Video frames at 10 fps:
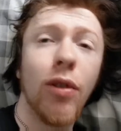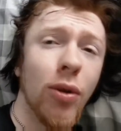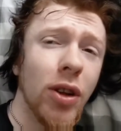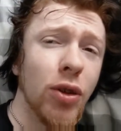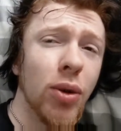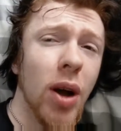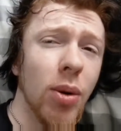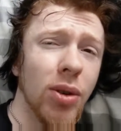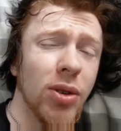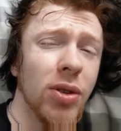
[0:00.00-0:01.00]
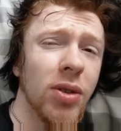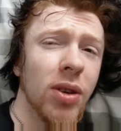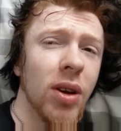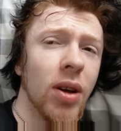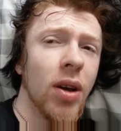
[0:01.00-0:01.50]
for only two hours
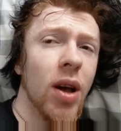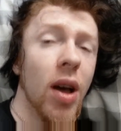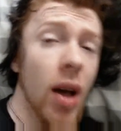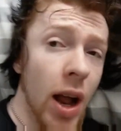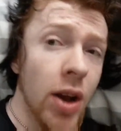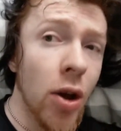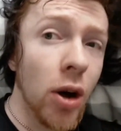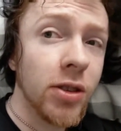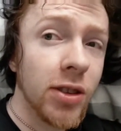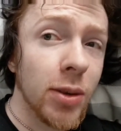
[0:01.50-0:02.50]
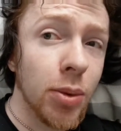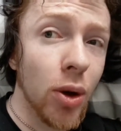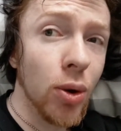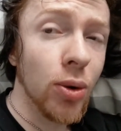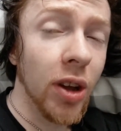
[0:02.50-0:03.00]
and not sleep
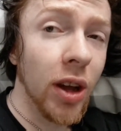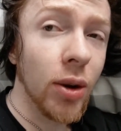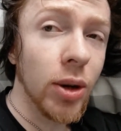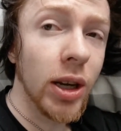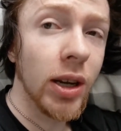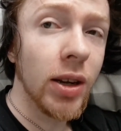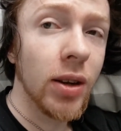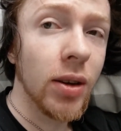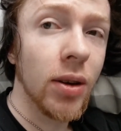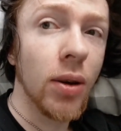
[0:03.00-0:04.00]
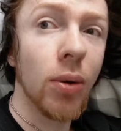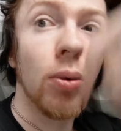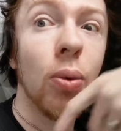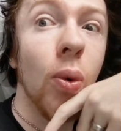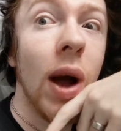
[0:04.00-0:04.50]
the whole day away.
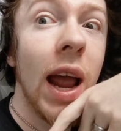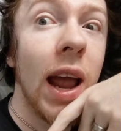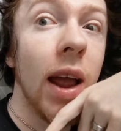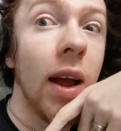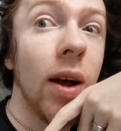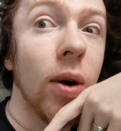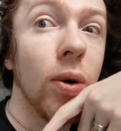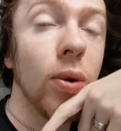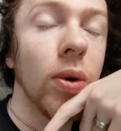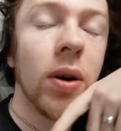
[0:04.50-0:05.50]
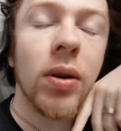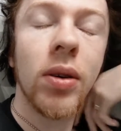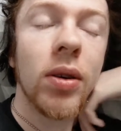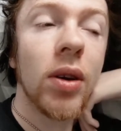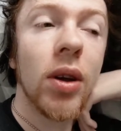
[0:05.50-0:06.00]
Wow.
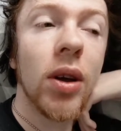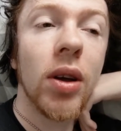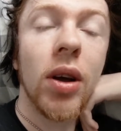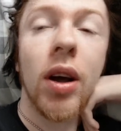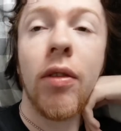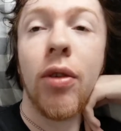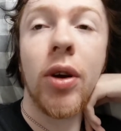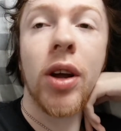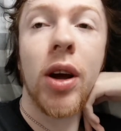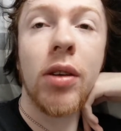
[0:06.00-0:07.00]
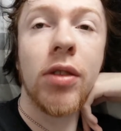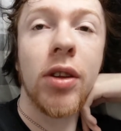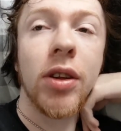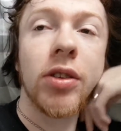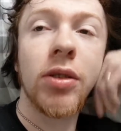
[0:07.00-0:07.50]
I have no idea how I've
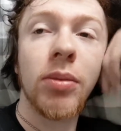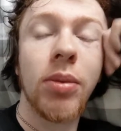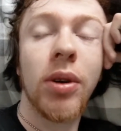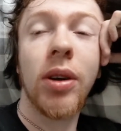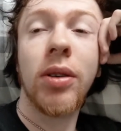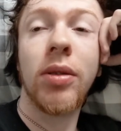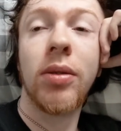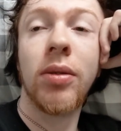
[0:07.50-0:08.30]
done this, but